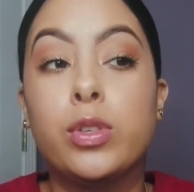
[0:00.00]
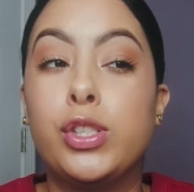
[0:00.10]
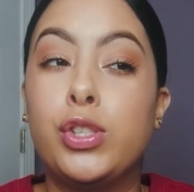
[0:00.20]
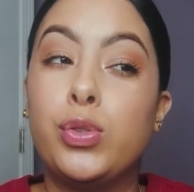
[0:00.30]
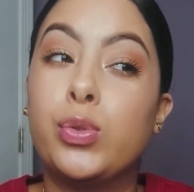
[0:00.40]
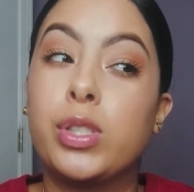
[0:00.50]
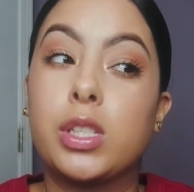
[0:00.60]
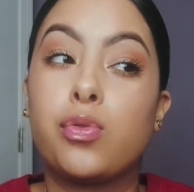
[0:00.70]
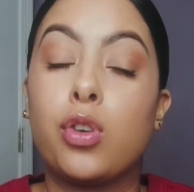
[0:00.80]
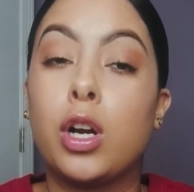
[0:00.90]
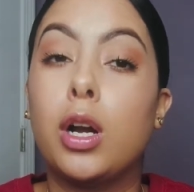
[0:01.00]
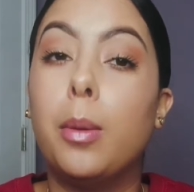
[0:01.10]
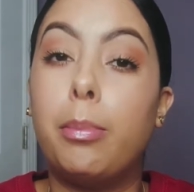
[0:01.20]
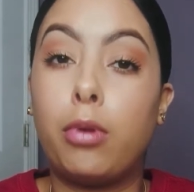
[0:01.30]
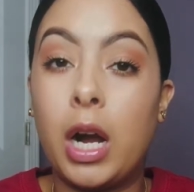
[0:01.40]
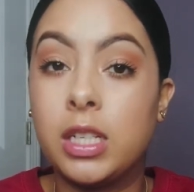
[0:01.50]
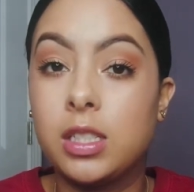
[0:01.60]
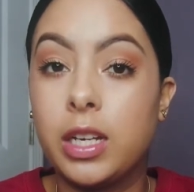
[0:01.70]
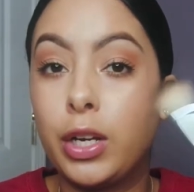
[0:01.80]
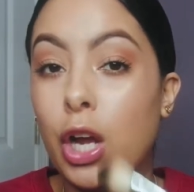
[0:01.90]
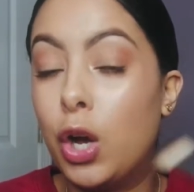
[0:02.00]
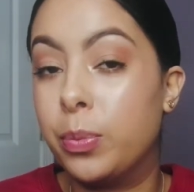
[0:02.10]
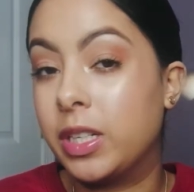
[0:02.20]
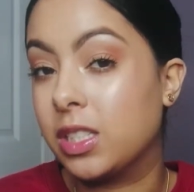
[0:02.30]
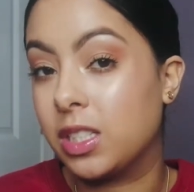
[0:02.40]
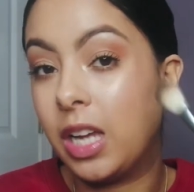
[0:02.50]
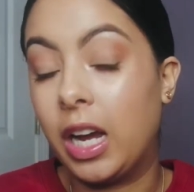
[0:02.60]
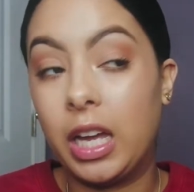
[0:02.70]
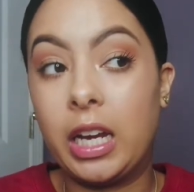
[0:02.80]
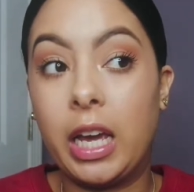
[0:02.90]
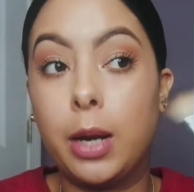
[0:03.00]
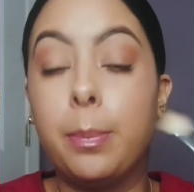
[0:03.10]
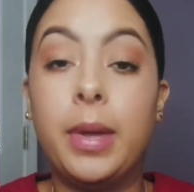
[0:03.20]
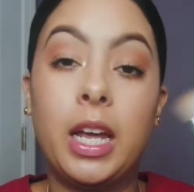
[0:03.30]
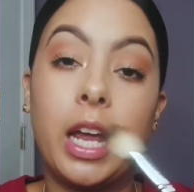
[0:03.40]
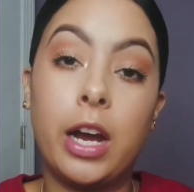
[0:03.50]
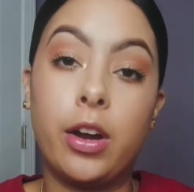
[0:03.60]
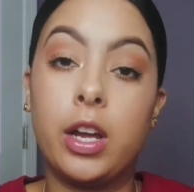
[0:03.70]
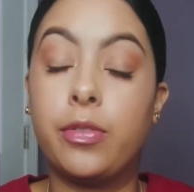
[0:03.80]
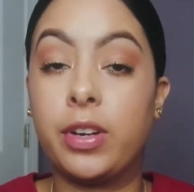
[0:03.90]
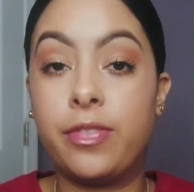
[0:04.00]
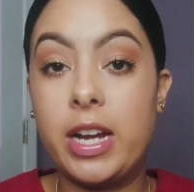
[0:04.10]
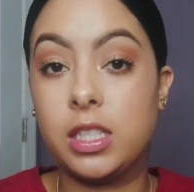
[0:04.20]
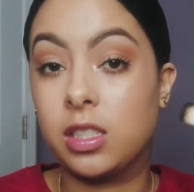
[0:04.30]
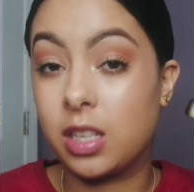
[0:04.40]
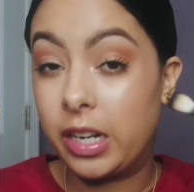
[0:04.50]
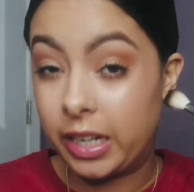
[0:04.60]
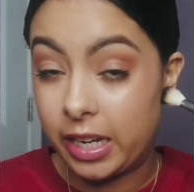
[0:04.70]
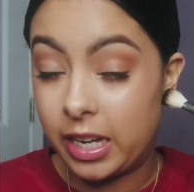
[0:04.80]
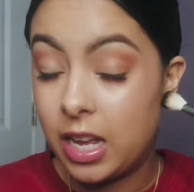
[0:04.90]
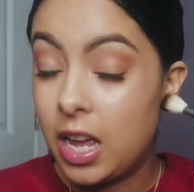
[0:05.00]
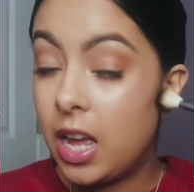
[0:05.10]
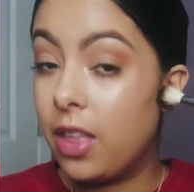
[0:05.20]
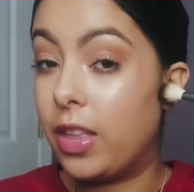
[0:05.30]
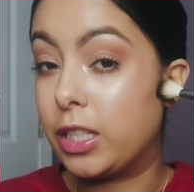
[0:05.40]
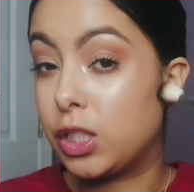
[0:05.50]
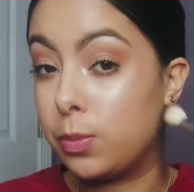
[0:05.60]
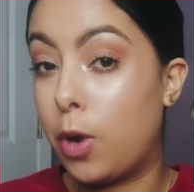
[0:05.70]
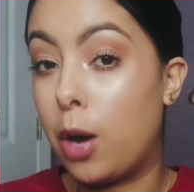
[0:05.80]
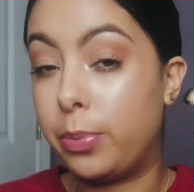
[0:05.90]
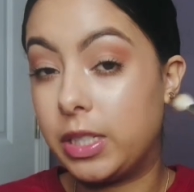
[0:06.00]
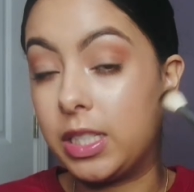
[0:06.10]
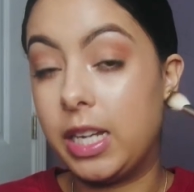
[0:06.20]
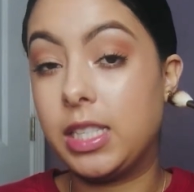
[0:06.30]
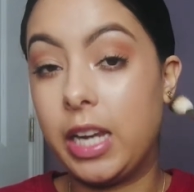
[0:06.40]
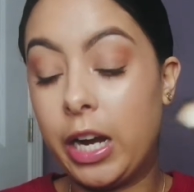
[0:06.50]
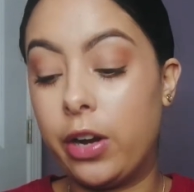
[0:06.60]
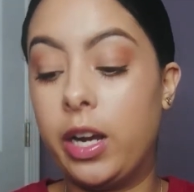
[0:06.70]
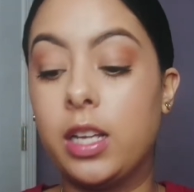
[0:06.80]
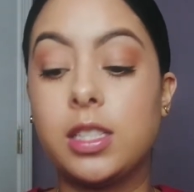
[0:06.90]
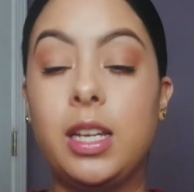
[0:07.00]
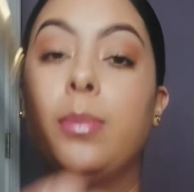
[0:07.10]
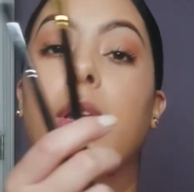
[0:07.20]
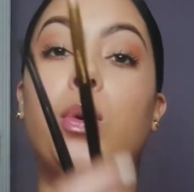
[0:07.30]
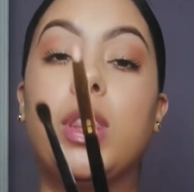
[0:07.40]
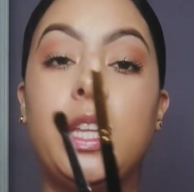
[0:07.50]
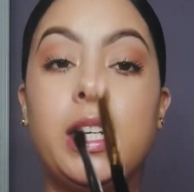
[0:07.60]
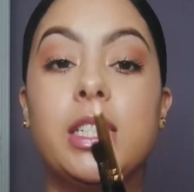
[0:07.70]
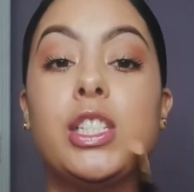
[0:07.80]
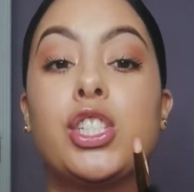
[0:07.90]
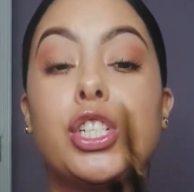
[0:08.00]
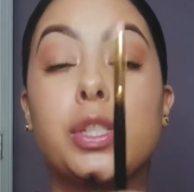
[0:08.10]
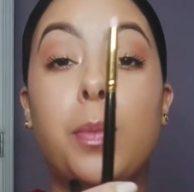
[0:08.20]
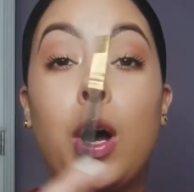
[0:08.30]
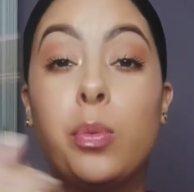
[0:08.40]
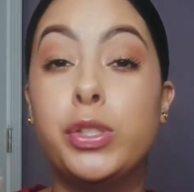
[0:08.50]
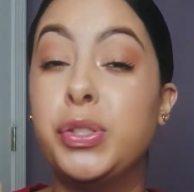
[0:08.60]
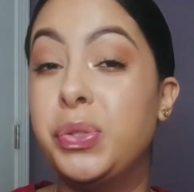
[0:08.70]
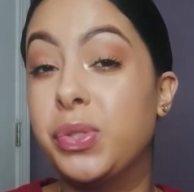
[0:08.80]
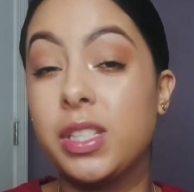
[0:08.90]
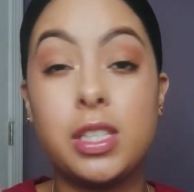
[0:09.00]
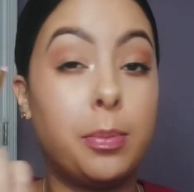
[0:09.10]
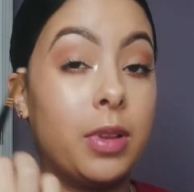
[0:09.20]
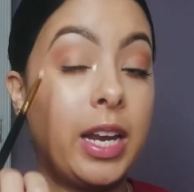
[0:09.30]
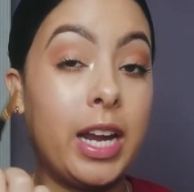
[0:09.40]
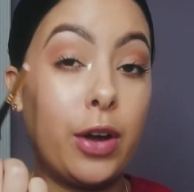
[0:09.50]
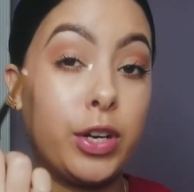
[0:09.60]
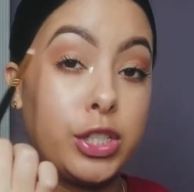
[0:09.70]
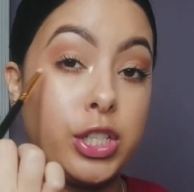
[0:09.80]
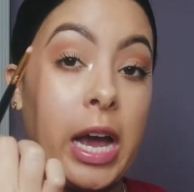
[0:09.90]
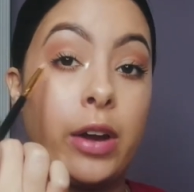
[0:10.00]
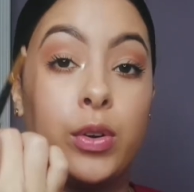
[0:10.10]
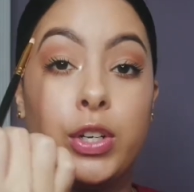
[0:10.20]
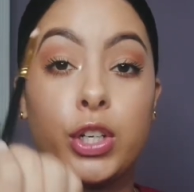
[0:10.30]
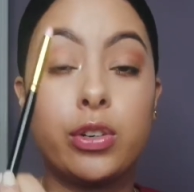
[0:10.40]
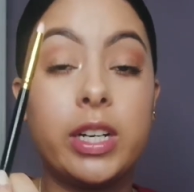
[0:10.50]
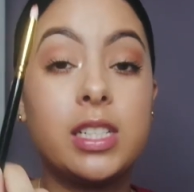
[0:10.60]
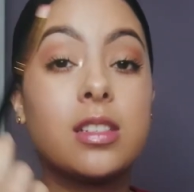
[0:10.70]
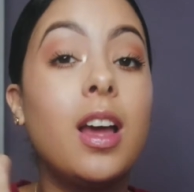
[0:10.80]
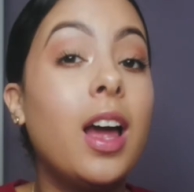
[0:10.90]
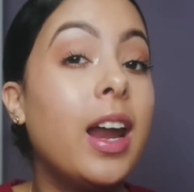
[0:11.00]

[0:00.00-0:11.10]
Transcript: Would you use this for bronzing? No, because it's not going to get a big area of your face. It's going to get that small, precise area. Same thing with these. These are small. Would you use this to blend out your shadow and your crease?